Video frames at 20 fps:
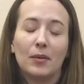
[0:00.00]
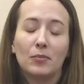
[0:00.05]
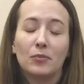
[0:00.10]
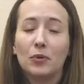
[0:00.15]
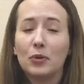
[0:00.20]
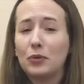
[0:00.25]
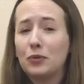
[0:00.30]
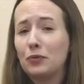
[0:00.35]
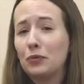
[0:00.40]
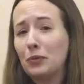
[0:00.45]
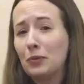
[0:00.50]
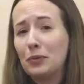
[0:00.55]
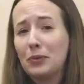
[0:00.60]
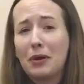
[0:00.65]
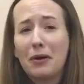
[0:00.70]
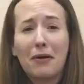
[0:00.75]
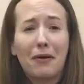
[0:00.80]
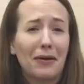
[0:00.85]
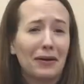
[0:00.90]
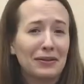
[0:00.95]
put food
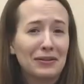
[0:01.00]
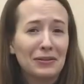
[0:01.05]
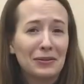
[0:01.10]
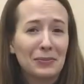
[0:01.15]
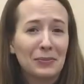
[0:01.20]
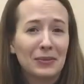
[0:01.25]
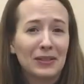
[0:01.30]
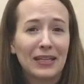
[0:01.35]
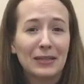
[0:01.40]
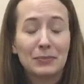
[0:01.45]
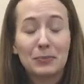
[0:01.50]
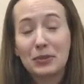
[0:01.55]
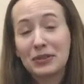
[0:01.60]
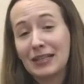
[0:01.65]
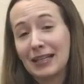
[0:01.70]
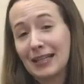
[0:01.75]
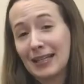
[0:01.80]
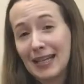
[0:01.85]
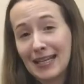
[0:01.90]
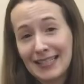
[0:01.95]
on your plate, put
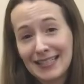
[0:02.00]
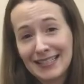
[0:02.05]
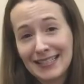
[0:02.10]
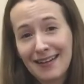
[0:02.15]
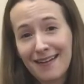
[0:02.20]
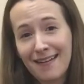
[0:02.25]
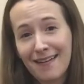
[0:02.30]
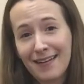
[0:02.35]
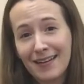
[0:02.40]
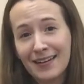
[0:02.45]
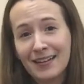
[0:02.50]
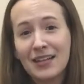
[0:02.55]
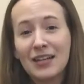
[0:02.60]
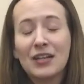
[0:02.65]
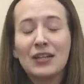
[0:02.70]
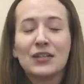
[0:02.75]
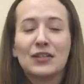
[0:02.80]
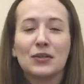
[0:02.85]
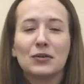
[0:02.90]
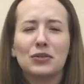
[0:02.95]
the lights on.
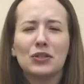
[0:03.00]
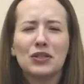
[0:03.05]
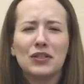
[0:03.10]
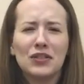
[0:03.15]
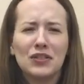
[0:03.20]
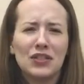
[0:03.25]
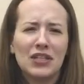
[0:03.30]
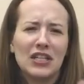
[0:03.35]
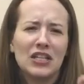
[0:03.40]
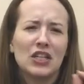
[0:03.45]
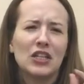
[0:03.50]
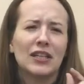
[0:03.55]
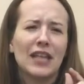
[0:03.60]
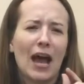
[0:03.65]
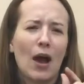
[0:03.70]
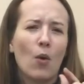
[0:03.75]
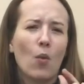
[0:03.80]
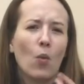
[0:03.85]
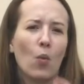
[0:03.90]
So just teaching that